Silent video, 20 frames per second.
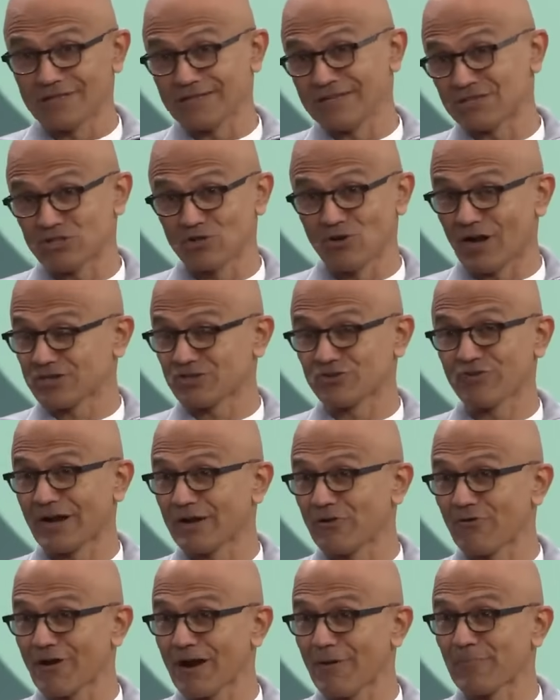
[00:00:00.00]
It's not trying
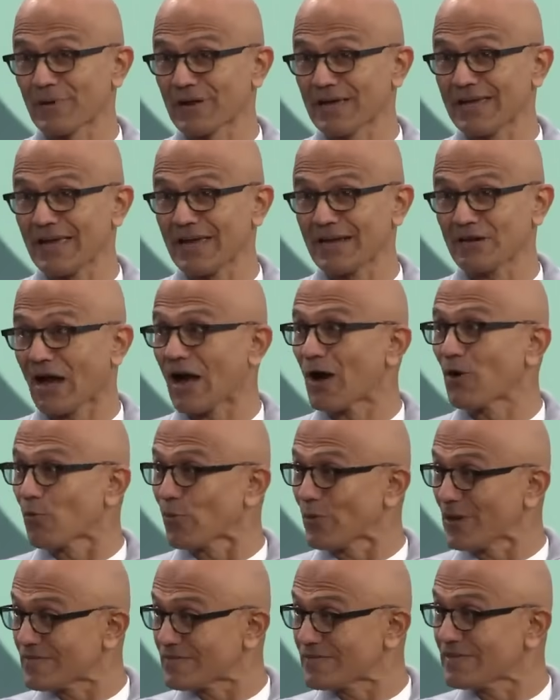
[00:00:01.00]
to replicate how
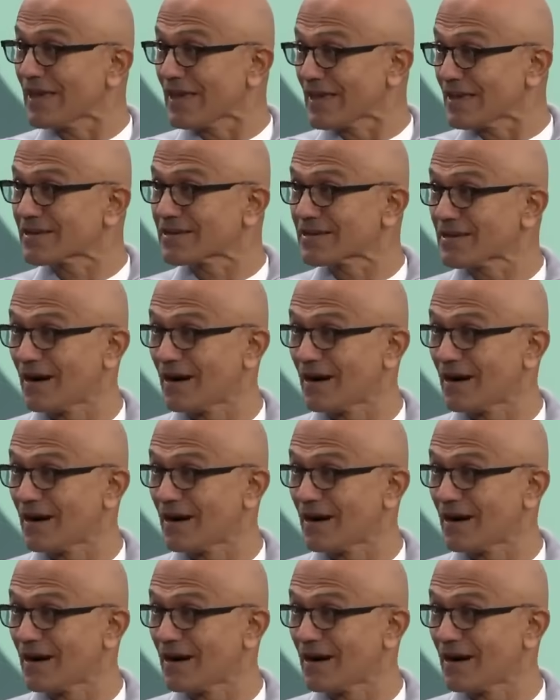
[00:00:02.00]
we think.